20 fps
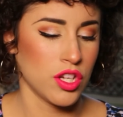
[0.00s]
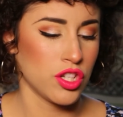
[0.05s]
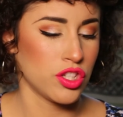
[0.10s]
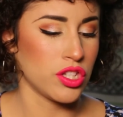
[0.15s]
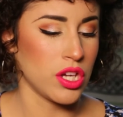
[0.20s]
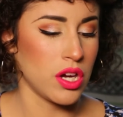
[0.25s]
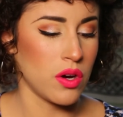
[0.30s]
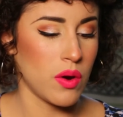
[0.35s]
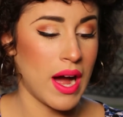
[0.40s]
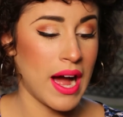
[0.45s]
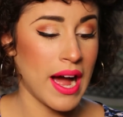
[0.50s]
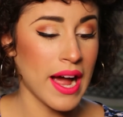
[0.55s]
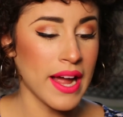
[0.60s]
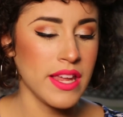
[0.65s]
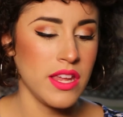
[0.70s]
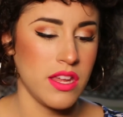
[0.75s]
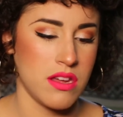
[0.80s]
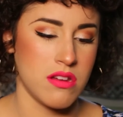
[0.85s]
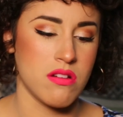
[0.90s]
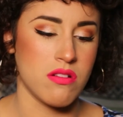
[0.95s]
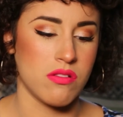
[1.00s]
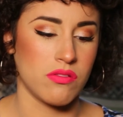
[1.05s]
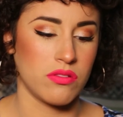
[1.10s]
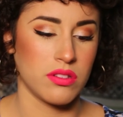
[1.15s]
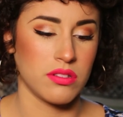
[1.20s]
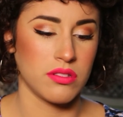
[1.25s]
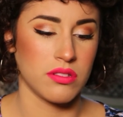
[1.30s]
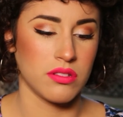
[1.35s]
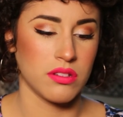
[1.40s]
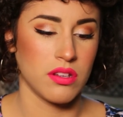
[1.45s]
So I
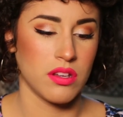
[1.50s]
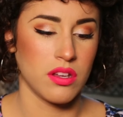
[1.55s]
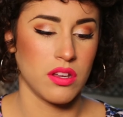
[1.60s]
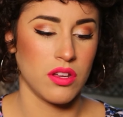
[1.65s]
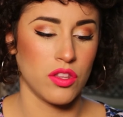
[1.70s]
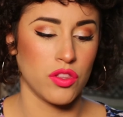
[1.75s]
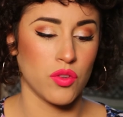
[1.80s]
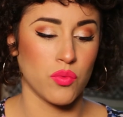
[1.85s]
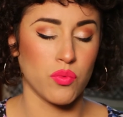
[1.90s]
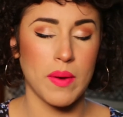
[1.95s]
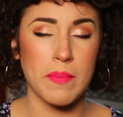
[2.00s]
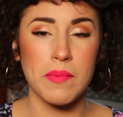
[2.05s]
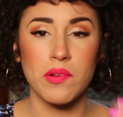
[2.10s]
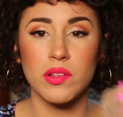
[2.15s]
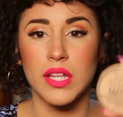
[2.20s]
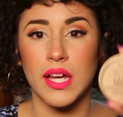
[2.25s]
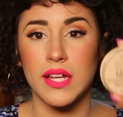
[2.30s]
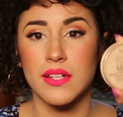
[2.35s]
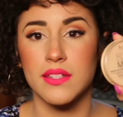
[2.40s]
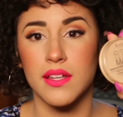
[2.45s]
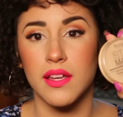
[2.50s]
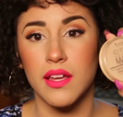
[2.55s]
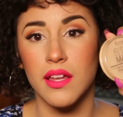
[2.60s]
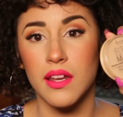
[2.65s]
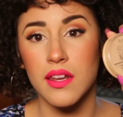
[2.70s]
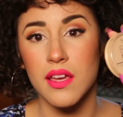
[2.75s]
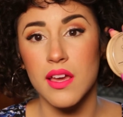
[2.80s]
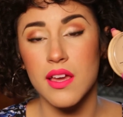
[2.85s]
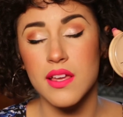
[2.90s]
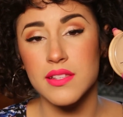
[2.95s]
use the Rimmel
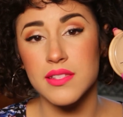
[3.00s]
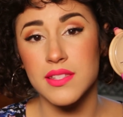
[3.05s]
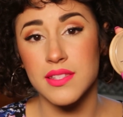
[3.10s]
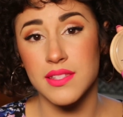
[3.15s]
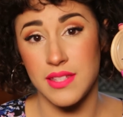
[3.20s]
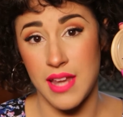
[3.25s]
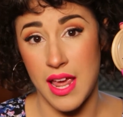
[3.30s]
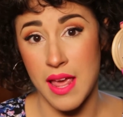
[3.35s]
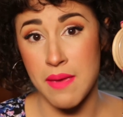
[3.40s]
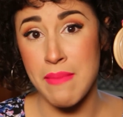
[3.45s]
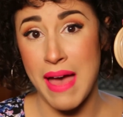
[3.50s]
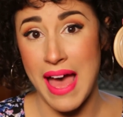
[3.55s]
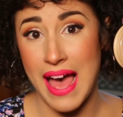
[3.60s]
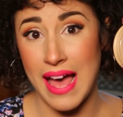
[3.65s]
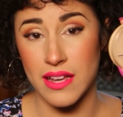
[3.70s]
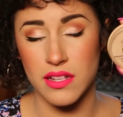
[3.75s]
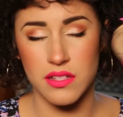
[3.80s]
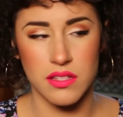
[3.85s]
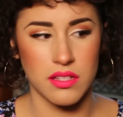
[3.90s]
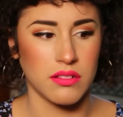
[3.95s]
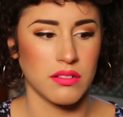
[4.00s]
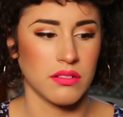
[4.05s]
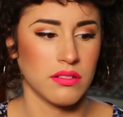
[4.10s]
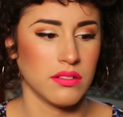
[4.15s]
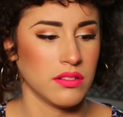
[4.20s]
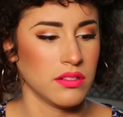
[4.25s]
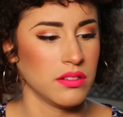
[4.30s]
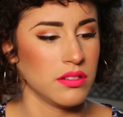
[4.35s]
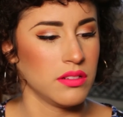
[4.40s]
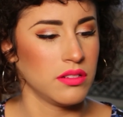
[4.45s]
London Stay Matte
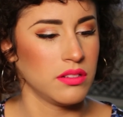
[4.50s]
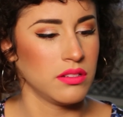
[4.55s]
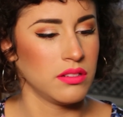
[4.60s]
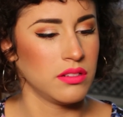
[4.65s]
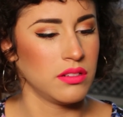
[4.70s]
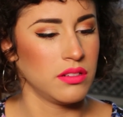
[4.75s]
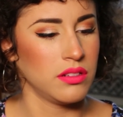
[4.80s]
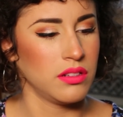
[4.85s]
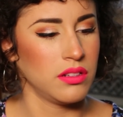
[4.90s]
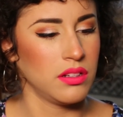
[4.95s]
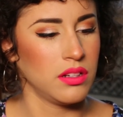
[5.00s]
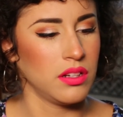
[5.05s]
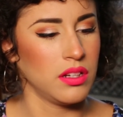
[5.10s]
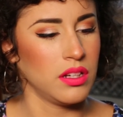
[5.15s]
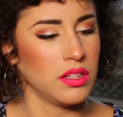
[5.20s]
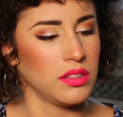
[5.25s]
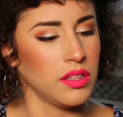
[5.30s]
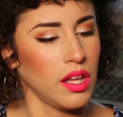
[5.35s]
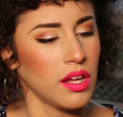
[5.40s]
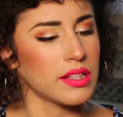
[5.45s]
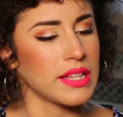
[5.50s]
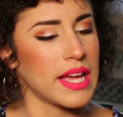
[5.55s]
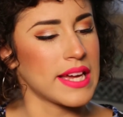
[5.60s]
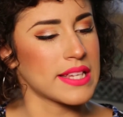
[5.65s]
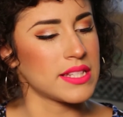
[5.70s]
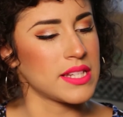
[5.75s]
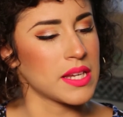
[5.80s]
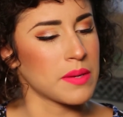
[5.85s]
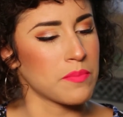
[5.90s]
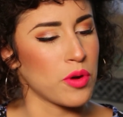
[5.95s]
Long
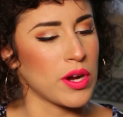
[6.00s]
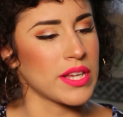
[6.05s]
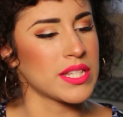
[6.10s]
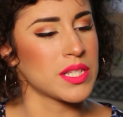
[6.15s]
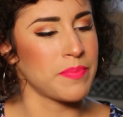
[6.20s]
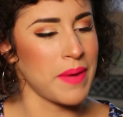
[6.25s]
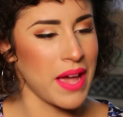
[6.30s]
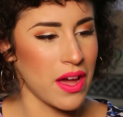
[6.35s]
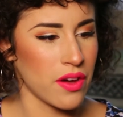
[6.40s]
Lasting Pressed